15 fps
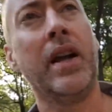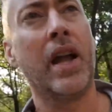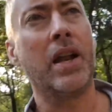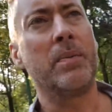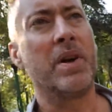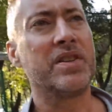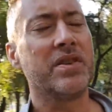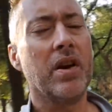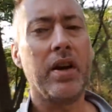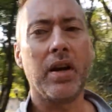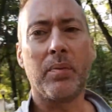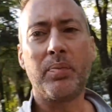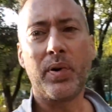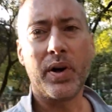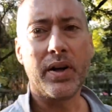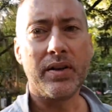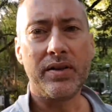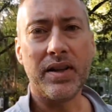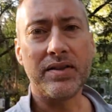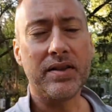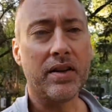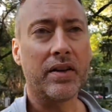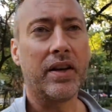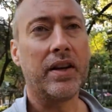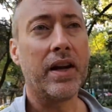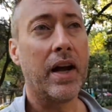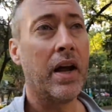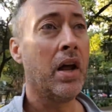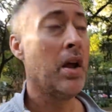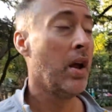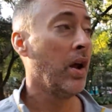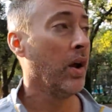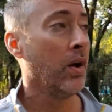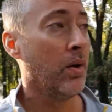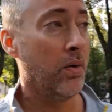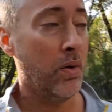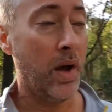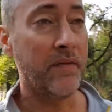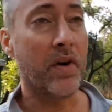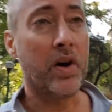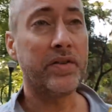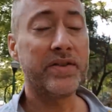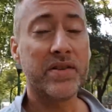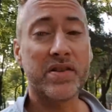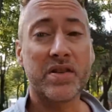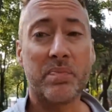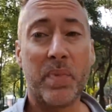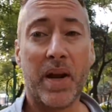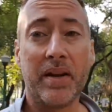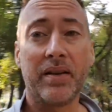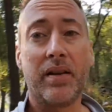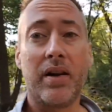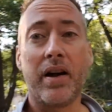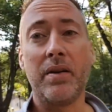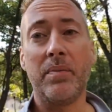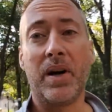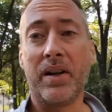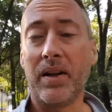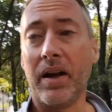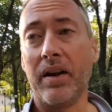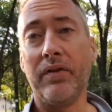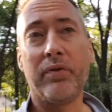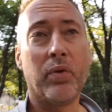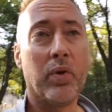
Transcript: You might say, oh, you're a pretty decent looking guy. Well, I've also spent a lot of my life